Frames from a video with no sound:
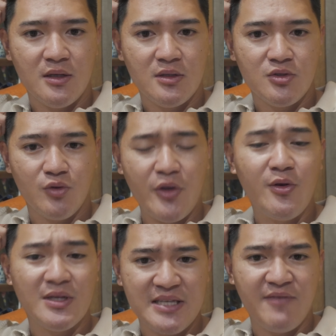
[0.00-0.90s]
so that you
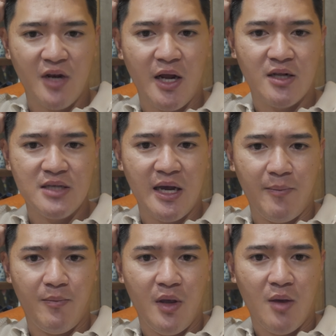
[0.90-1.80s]
can save a lot of
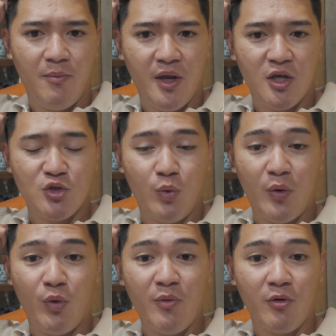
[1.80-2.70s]
time. Because
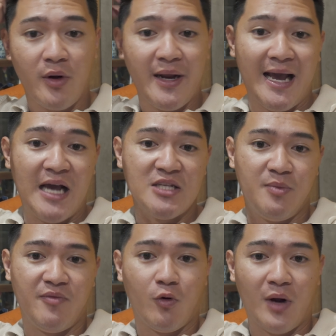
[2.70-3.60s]
when we were running ads
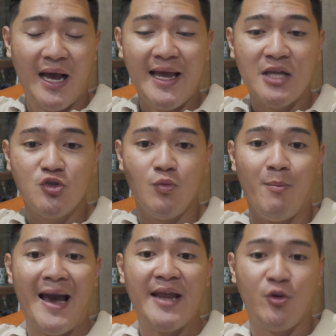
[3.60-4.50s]
before, I had to
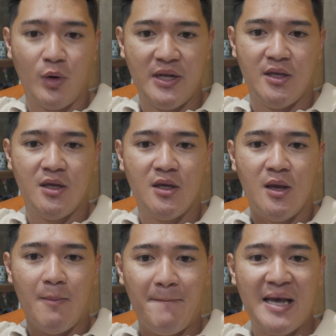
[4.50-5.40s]
manually
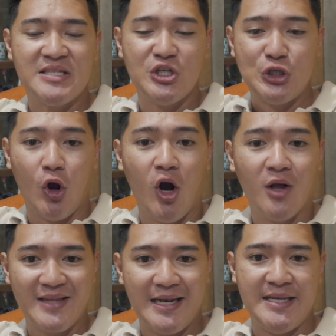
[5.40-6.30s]
message
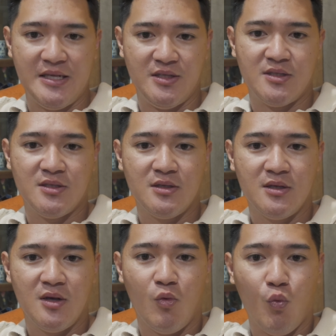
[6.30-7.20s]
all the leads
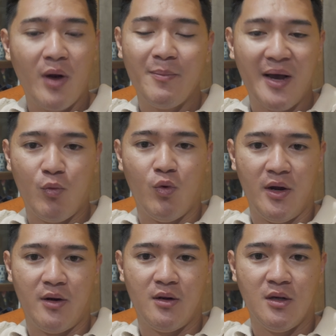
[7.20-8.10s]
one by
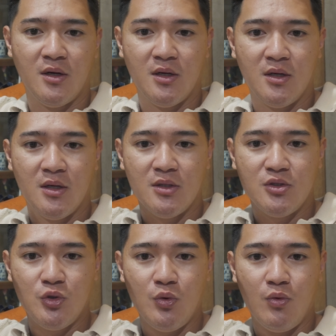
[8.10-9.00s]
one
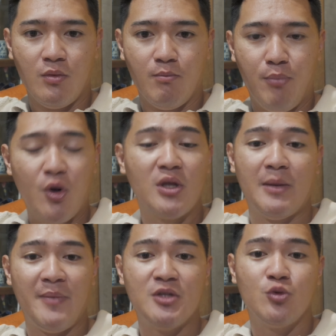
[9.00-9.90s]
to book
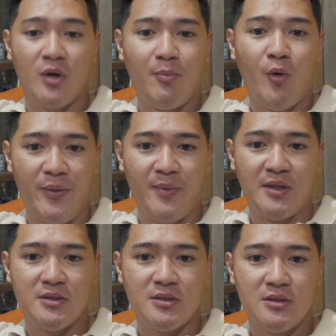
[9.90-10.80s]
them into an
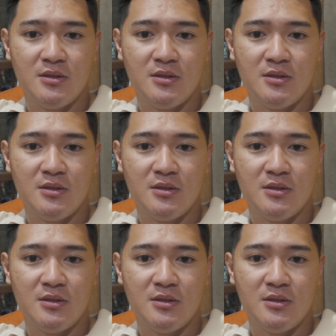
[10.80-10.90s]
appointment,